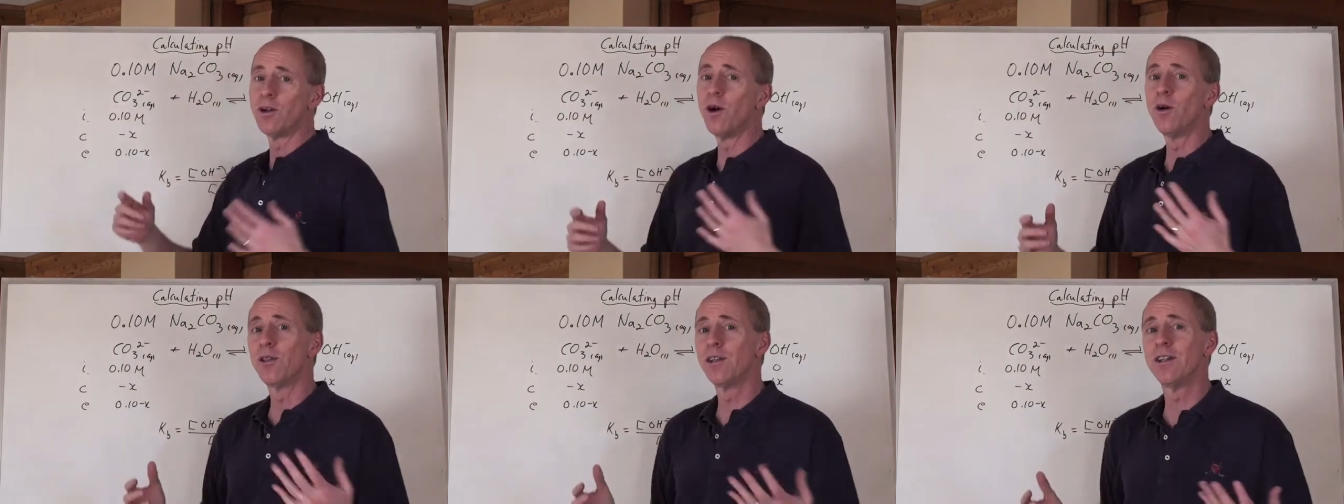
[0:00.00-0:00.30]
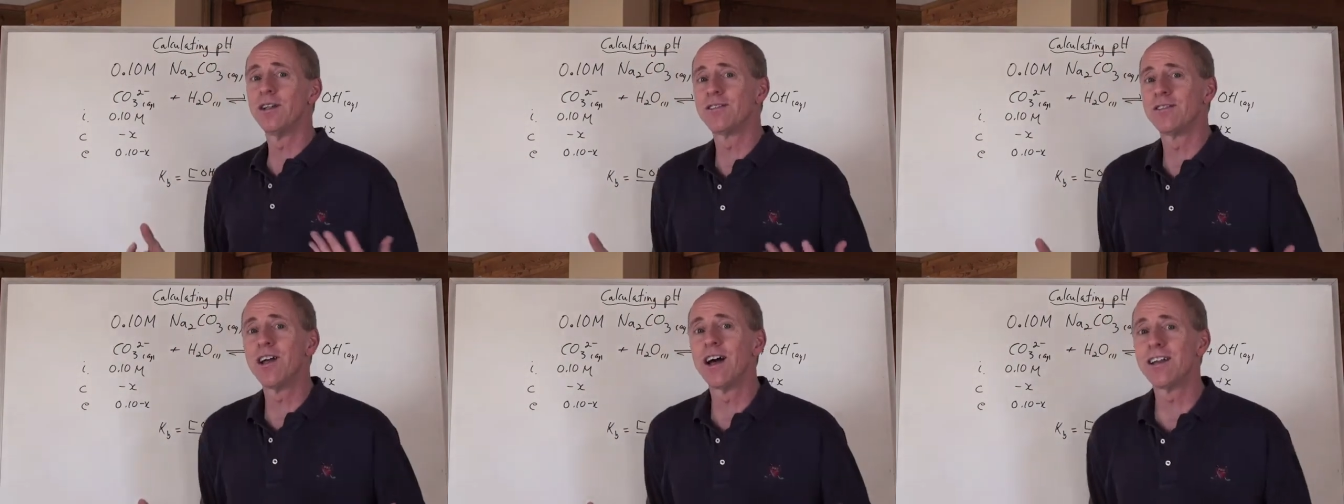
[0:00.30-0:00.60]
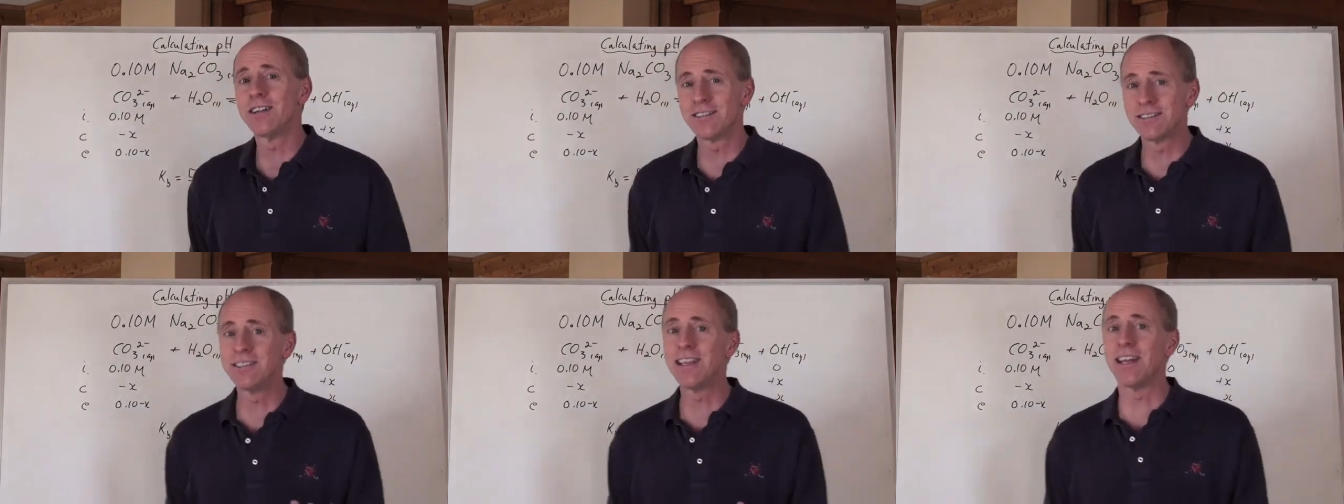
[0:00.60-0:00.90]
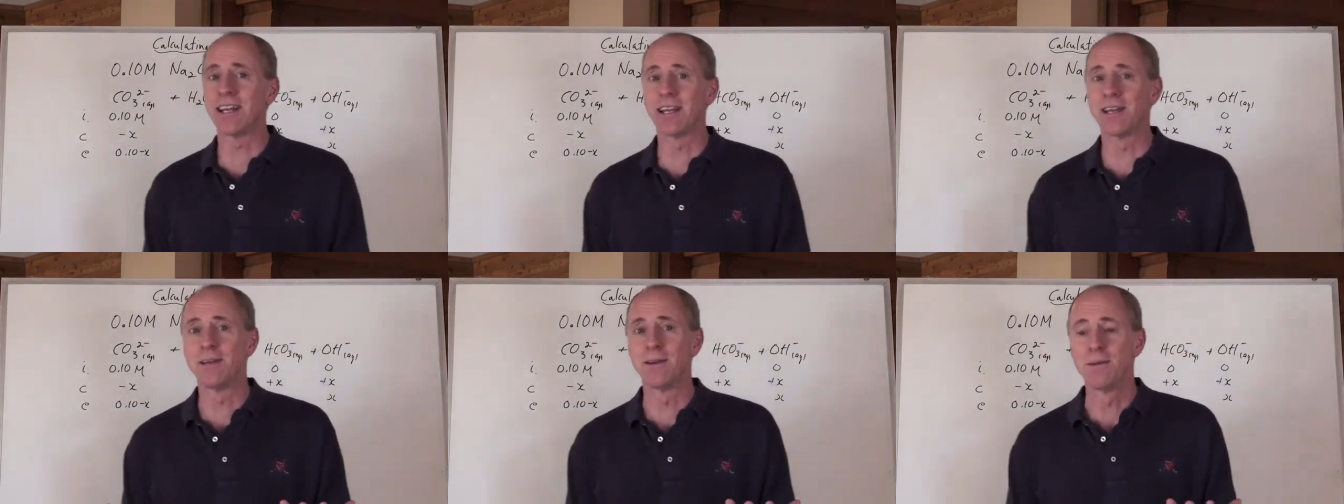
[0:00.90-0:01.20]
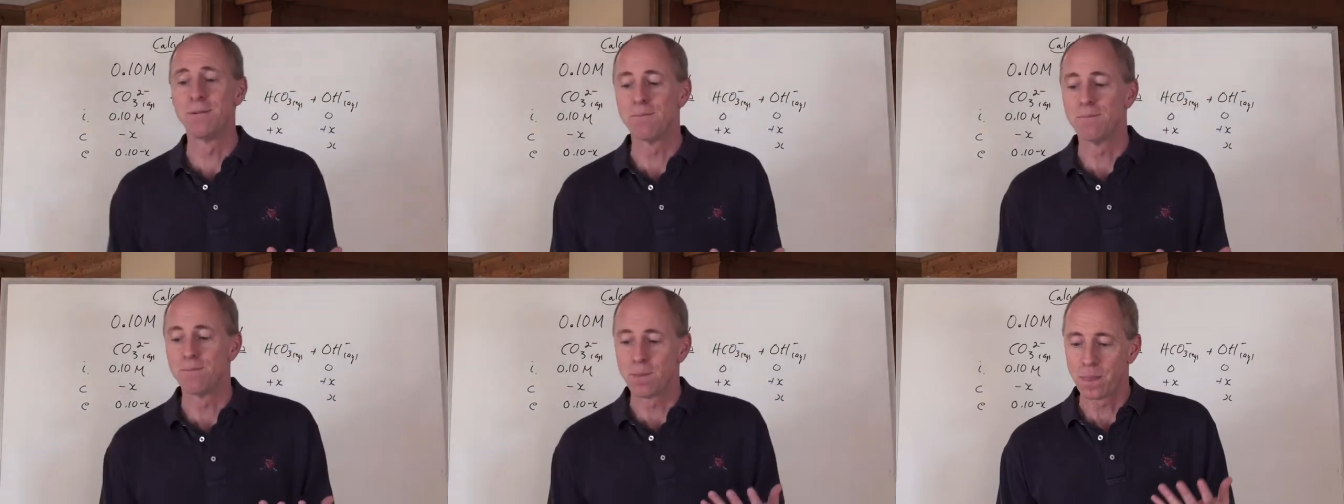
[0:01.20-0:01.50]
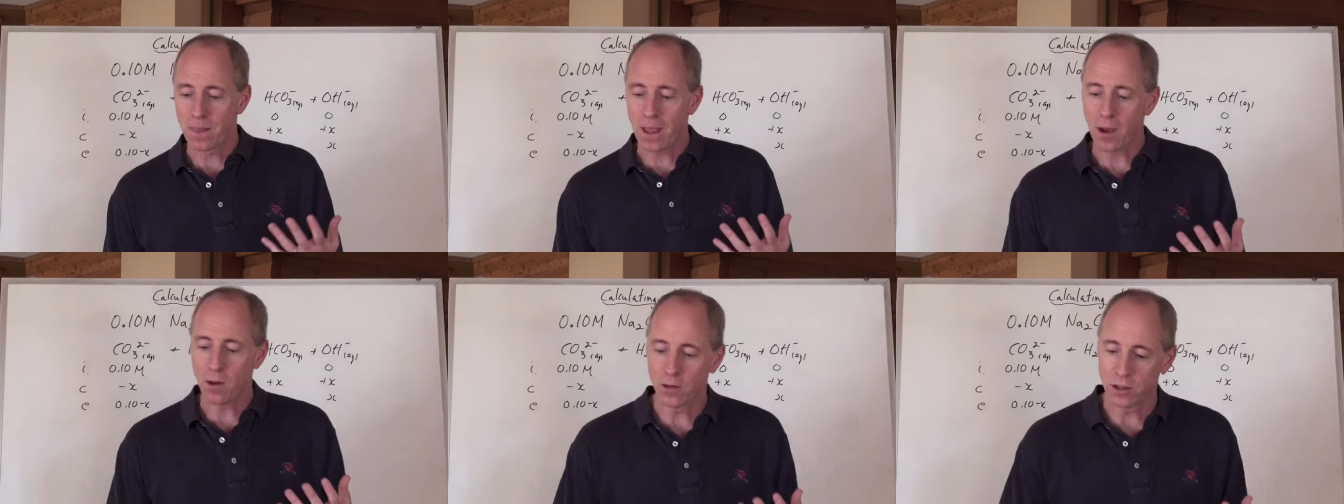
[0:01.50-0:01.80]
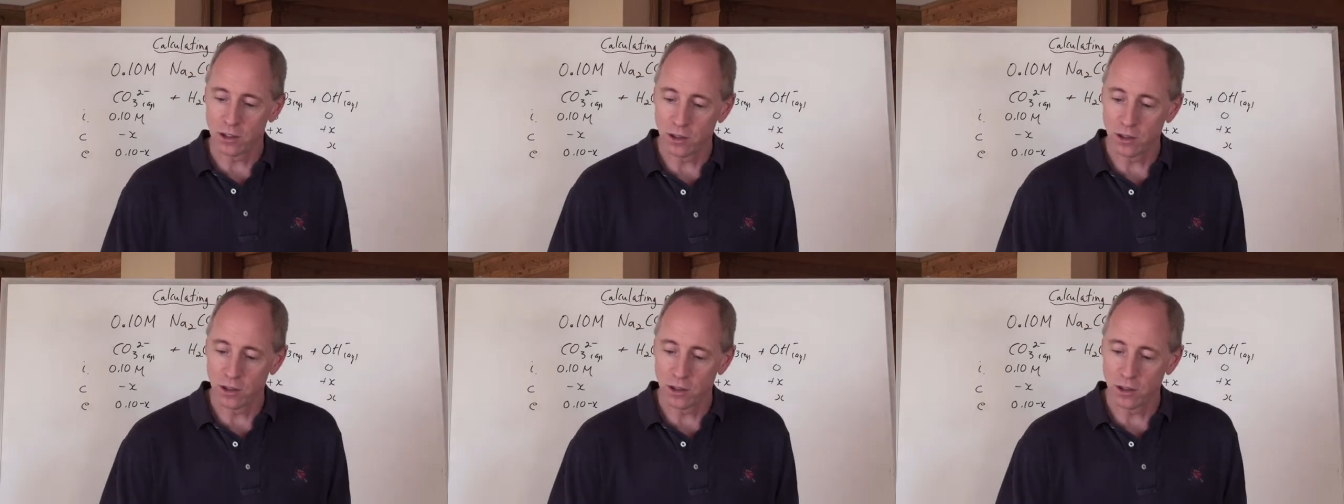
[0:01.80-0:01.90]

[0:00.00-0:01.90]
I know that it's not acidic. Now,